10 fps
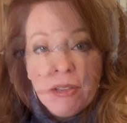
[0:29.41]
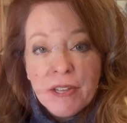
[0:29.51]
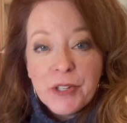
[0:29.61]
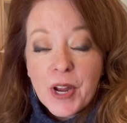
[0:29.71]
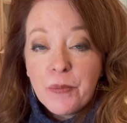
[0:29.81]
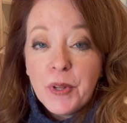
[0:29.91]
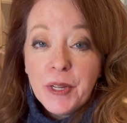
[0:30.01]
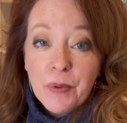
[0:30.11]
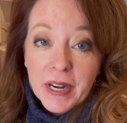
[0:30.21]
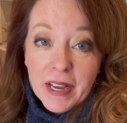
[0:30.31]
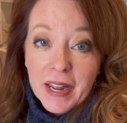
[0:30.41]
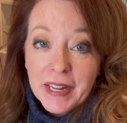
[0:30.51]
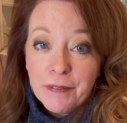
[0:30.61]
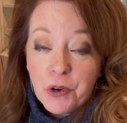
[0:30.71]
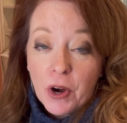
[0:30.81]
So I really want to kind of
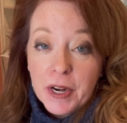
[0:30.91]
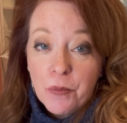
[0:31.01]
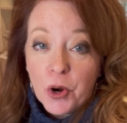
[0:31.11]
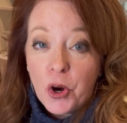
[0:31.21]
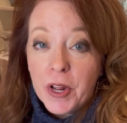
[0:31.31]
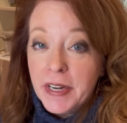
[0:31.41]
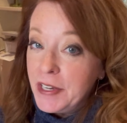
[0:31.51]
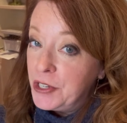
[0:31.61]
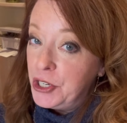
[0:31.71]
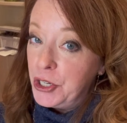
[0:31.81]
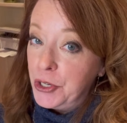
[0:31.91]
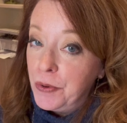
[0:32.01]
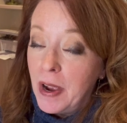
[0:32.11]
give credit where credit is due.